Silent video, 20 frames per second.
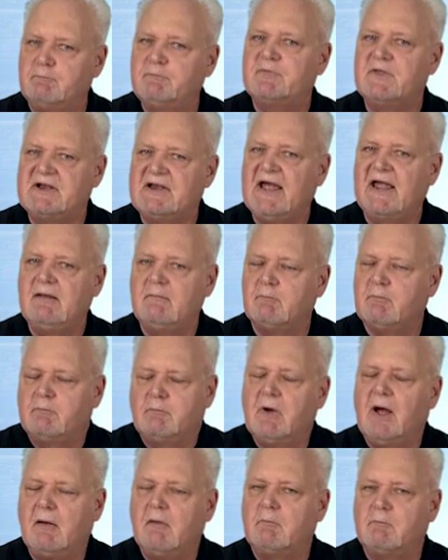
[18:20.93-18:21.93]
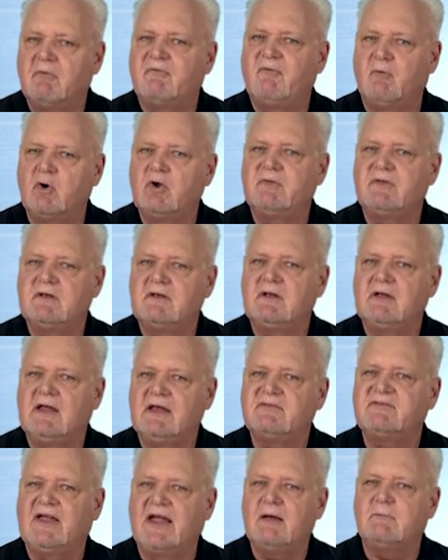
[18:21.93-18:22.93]
The day before the
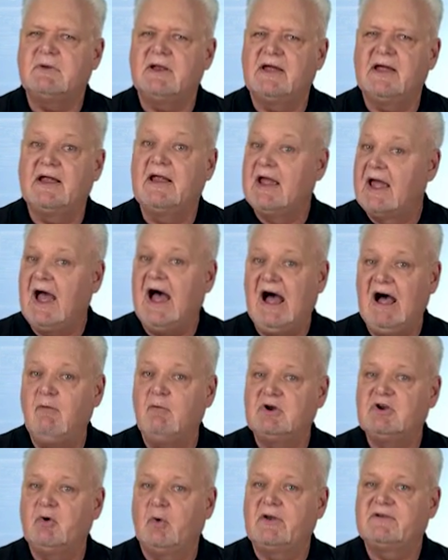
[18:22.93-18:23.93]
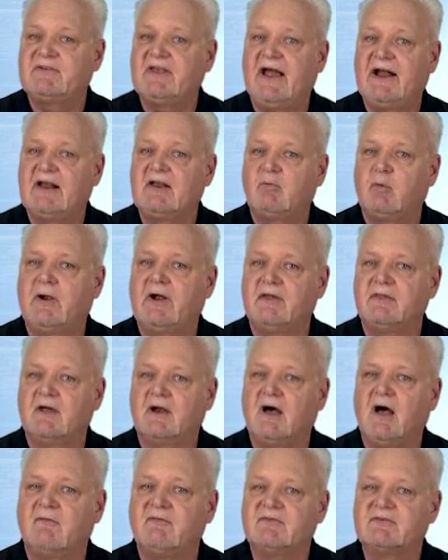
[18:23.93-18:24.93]
exam day, I would know exactly where in
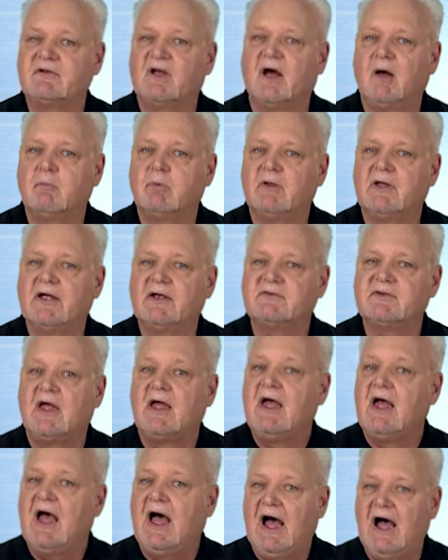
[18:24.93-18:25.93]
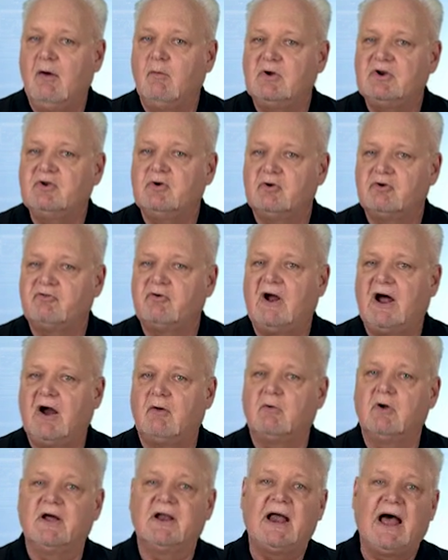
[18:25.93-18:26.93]
that office complex. I would do a
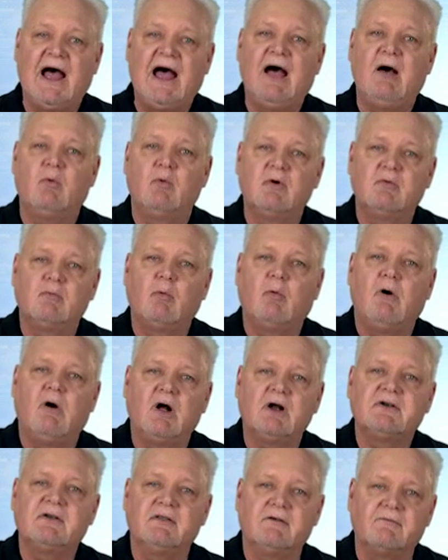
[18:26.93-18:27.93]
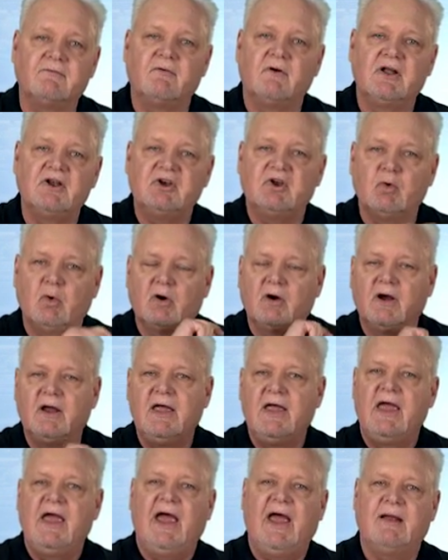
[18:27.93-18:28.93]
trial run. I would walk to the front door
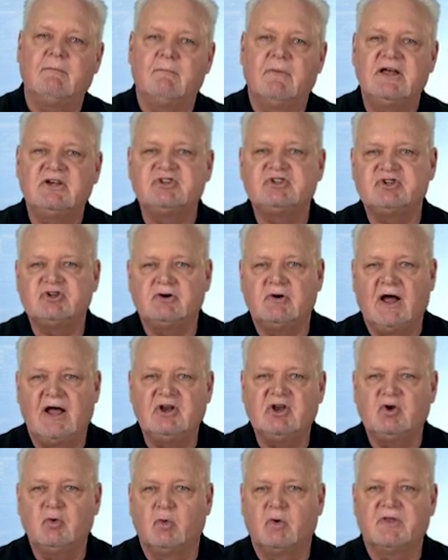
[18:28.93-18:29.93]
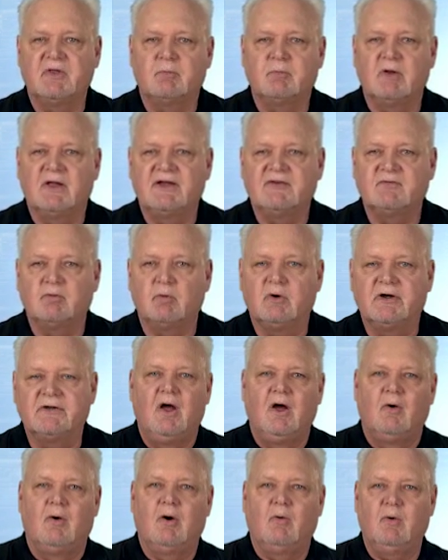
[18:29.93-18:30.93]
and make sure I knew where the place
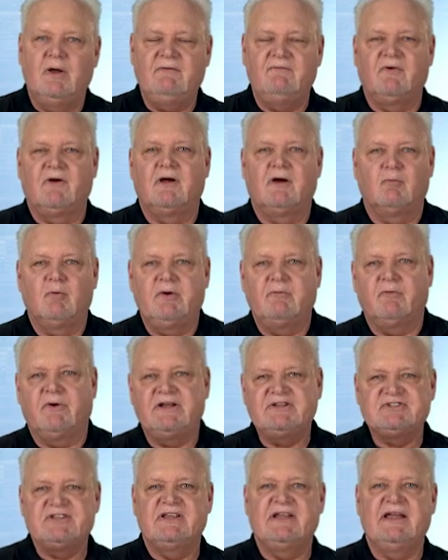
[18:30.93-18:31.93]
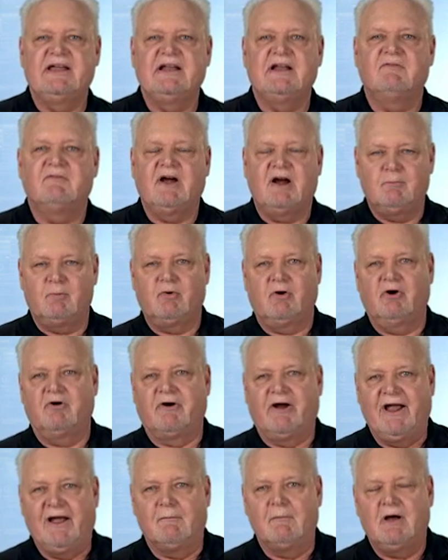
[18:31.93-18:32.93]
was. Well, we've reached the end of our
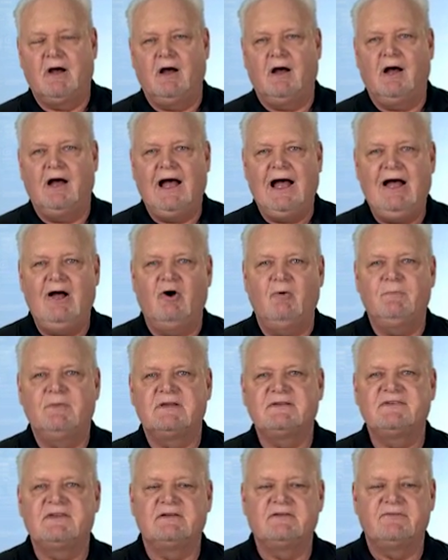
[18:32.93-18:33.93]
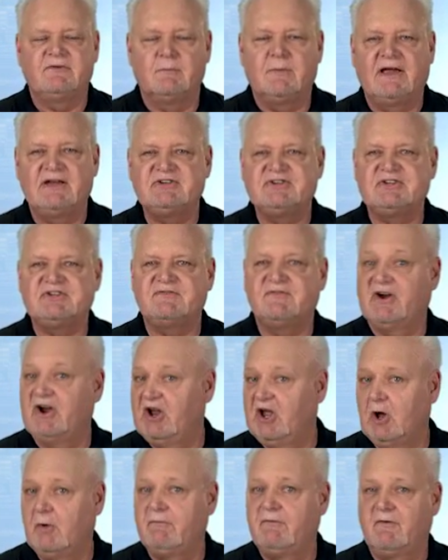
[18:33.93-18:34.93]
program. I hope this information is
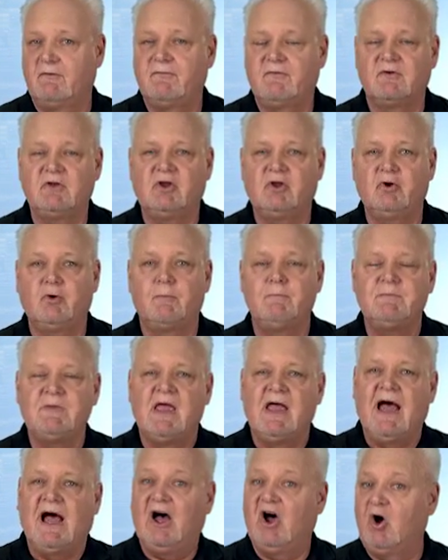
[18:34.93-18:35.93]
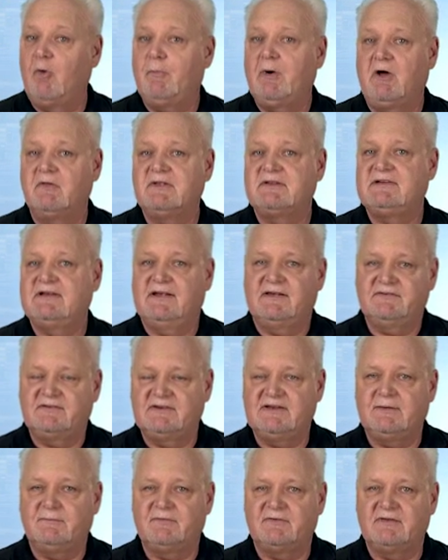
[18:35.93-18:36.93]
very helpful for you. I hope all the test
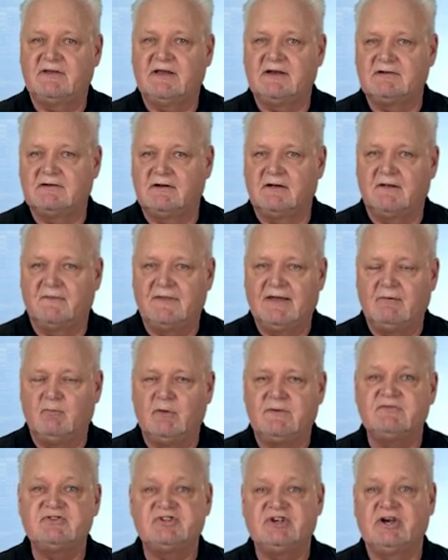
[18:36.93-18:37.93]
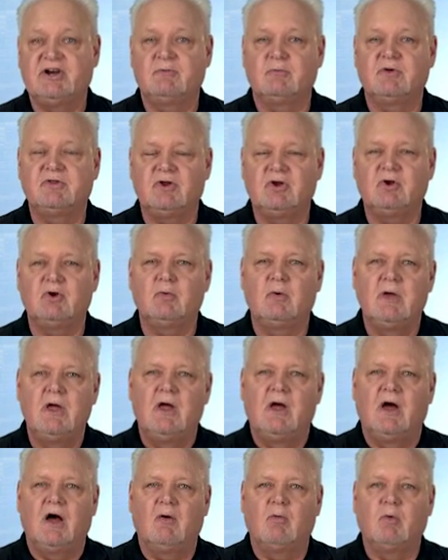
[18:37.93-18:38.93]
tips that we've shared with you
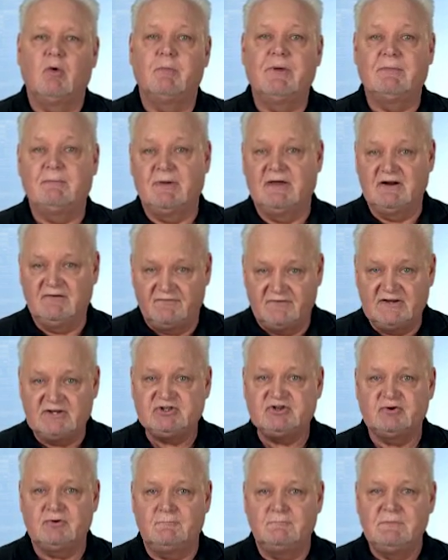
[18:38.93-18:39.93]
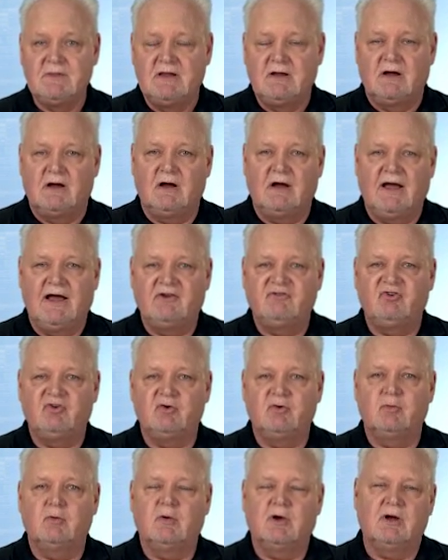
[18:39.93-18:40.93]
will be beneficial as
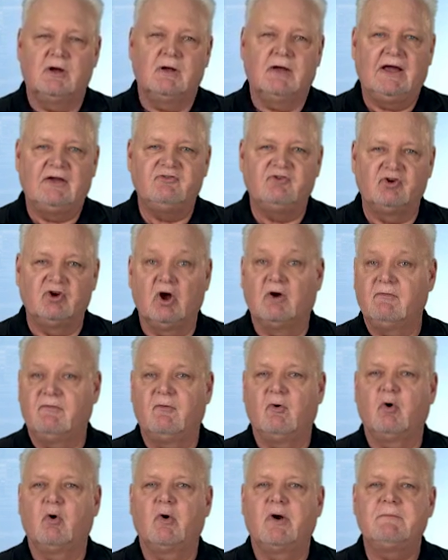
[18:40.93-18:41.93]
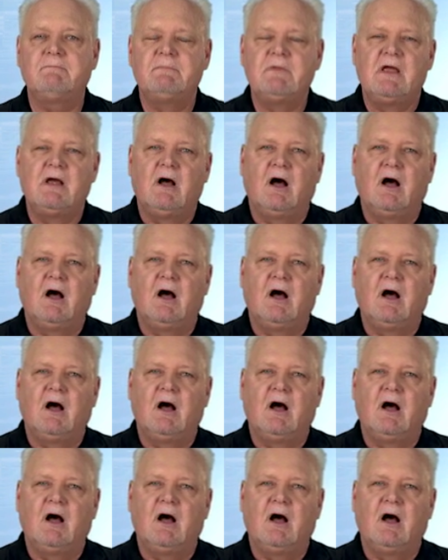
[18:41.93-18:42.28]
you go forward.